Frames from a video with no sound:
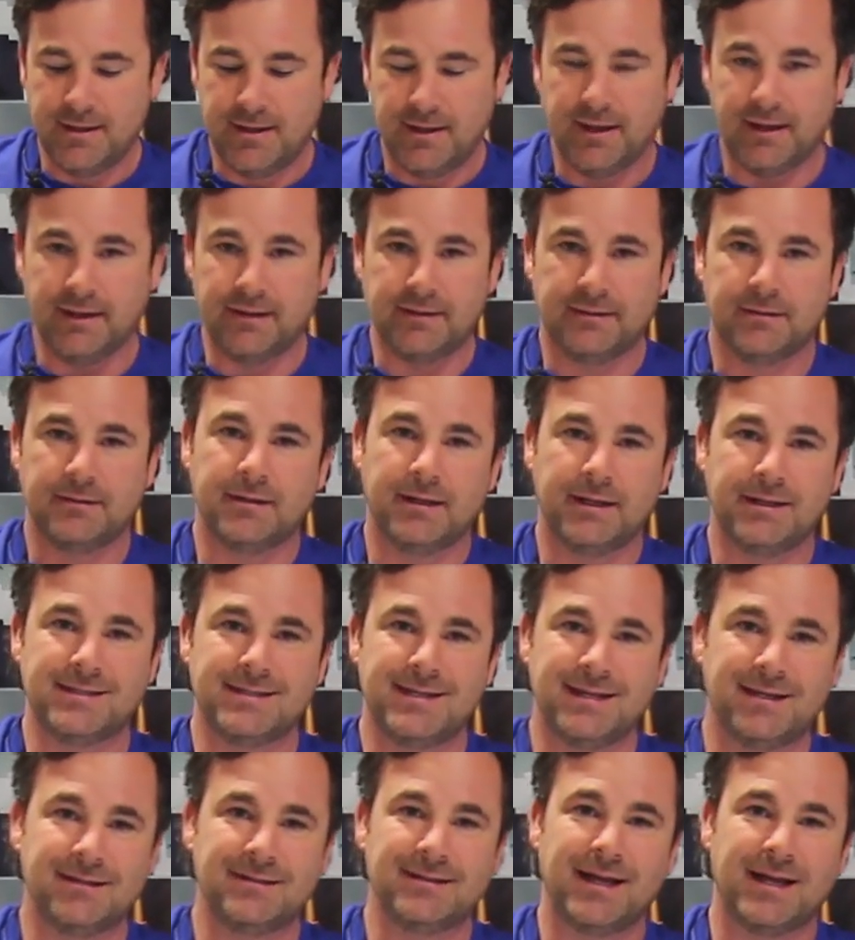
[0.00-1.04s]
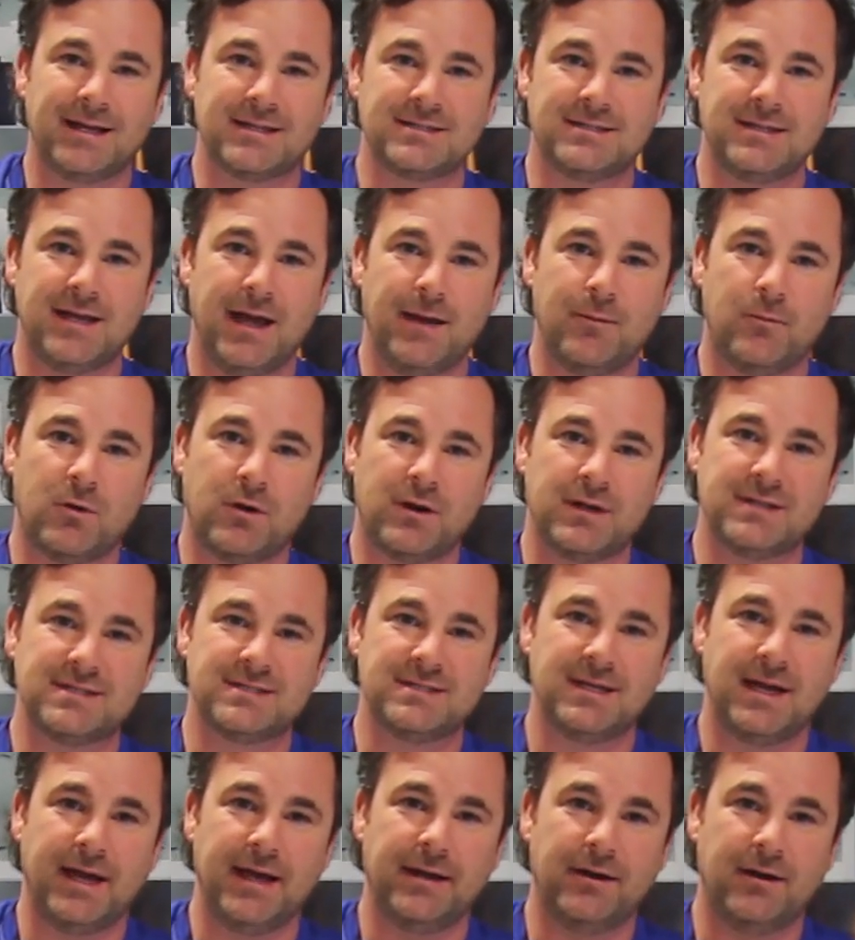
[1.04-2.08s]
And until next time, we're going to
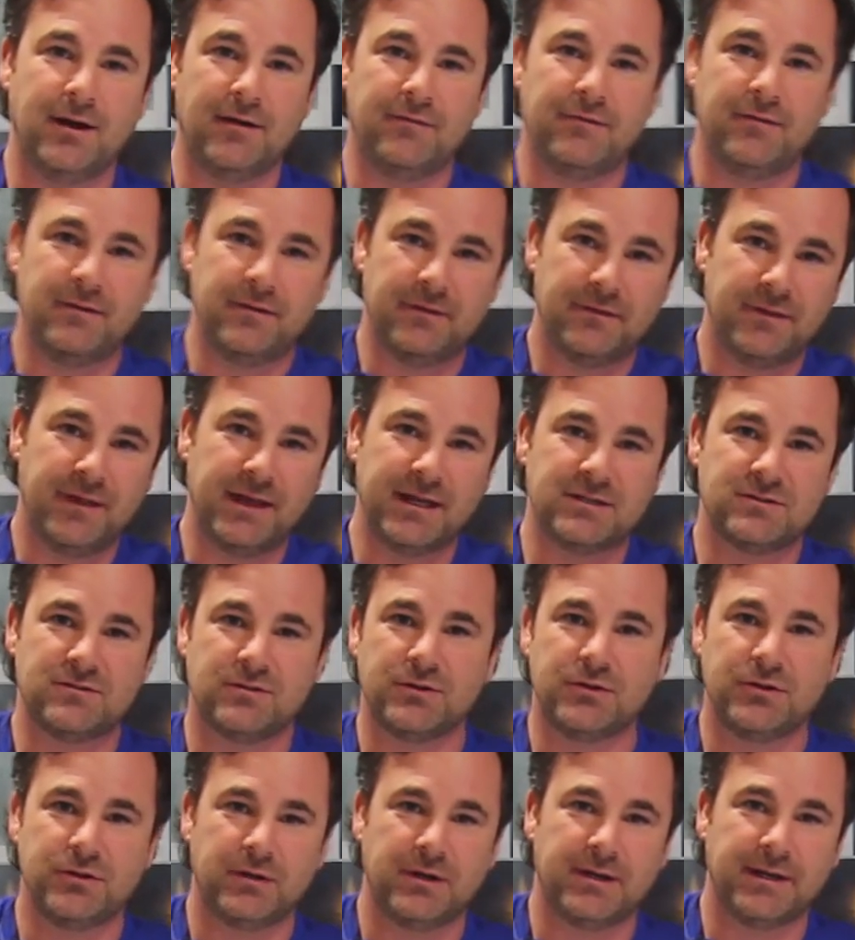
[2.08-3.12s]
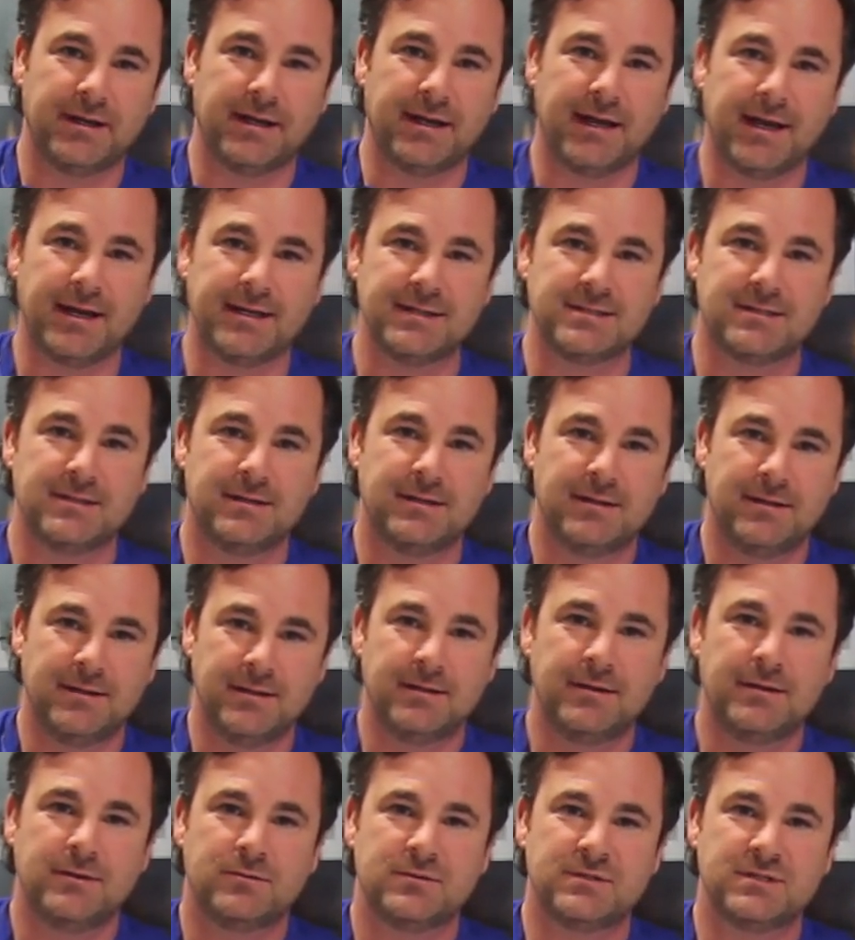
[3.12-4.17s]
sign off. Thanks for tuning in, guys.
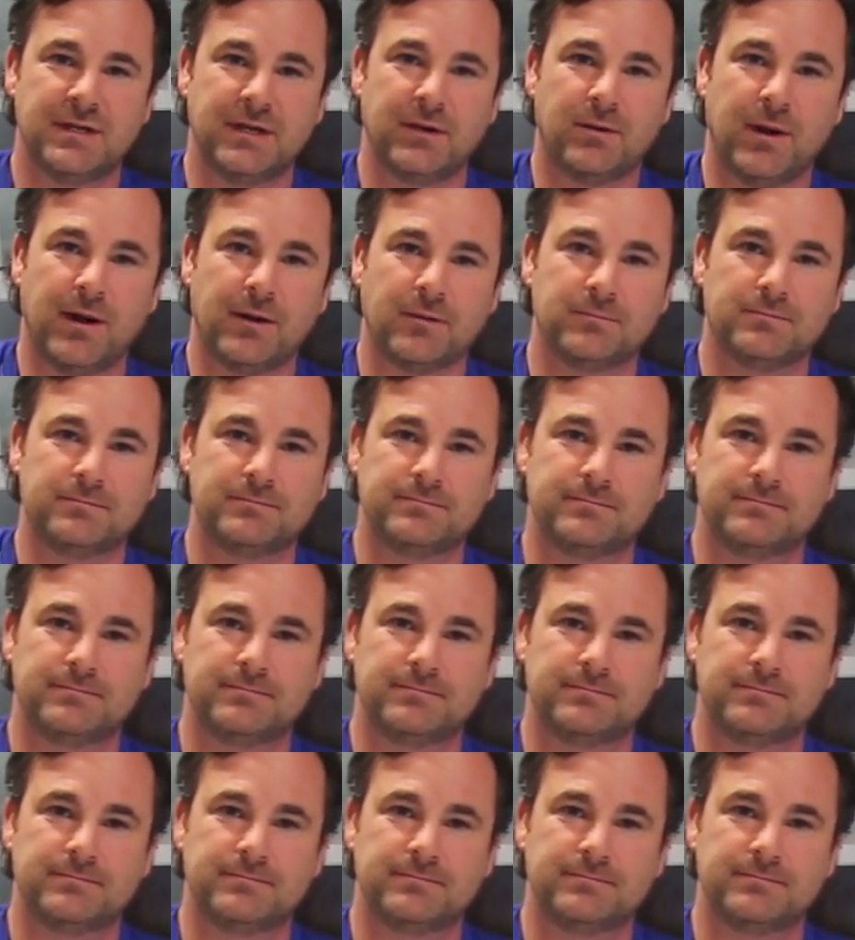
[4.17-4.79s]
See you around.